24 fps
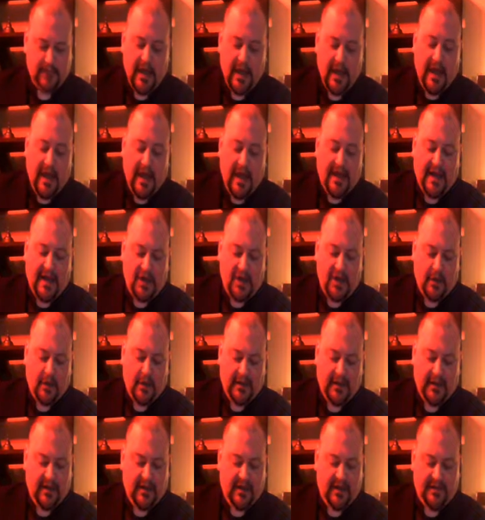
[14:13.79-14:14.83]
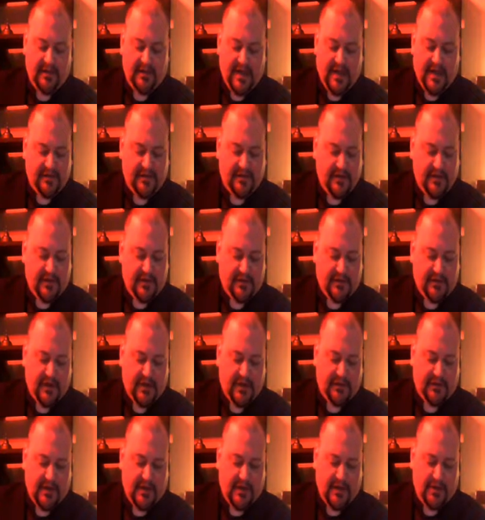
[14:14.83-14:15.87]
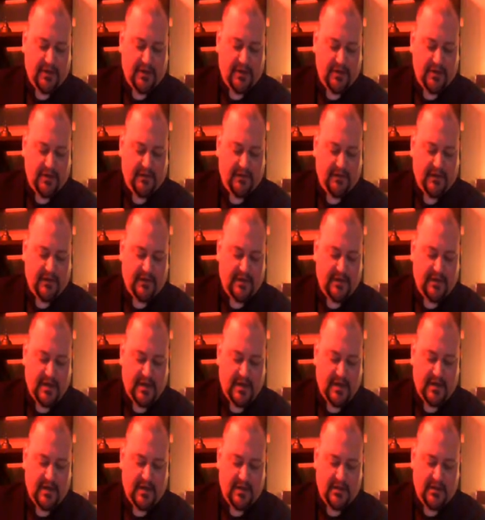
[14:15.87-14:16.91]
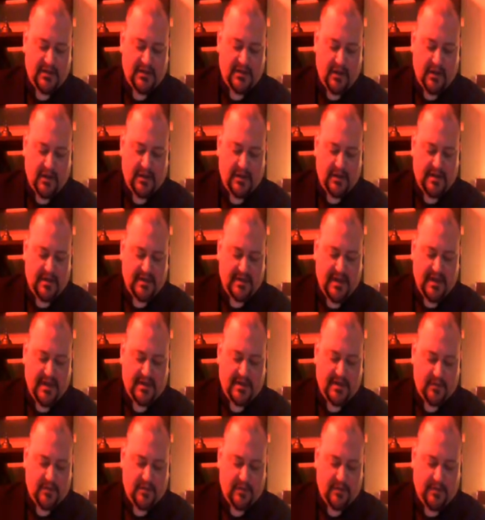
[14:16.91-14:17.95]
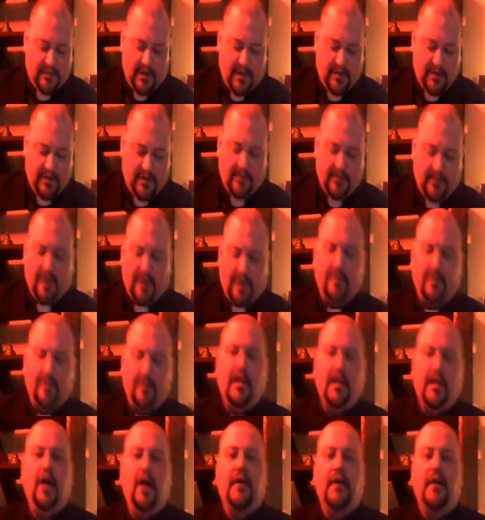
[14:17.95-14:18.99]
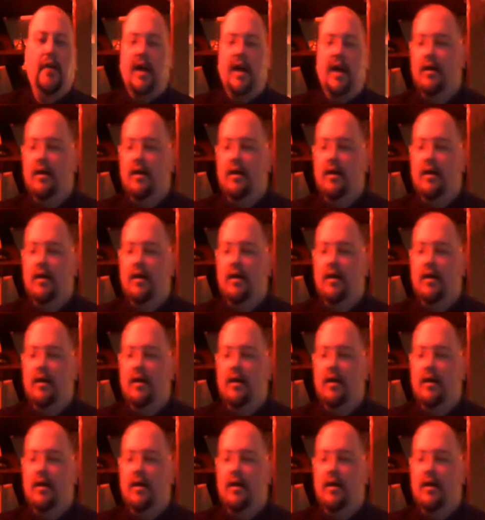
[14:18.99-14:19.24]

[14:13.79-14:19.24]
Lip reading: And Noah lived after the flood 350 years. All his days were blah, blah, blah, blah, blah. Okay.